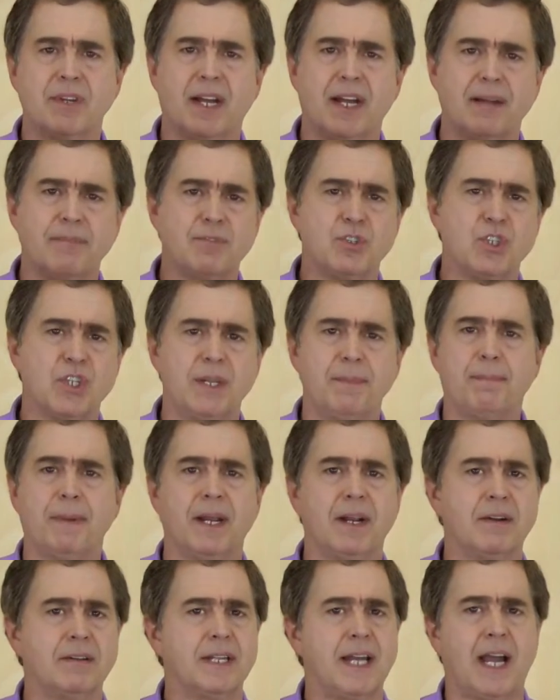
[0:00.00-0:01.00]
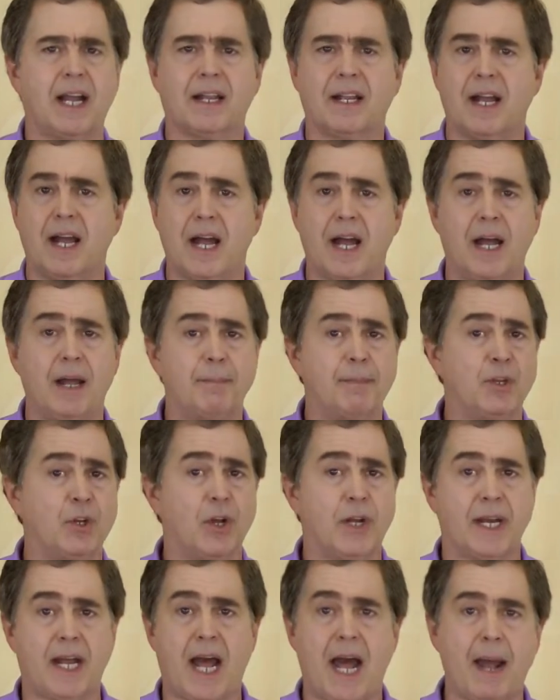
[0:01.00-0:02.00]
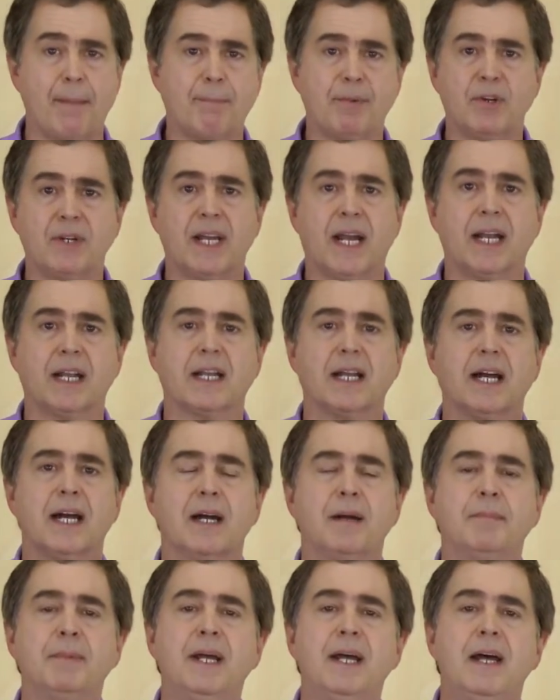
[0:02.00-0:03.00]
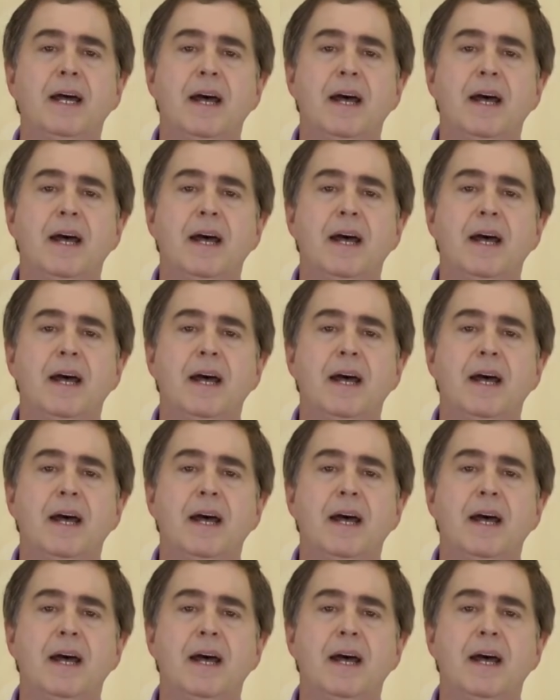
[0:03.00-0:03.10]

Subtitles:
cheapair.com, and on hopper.com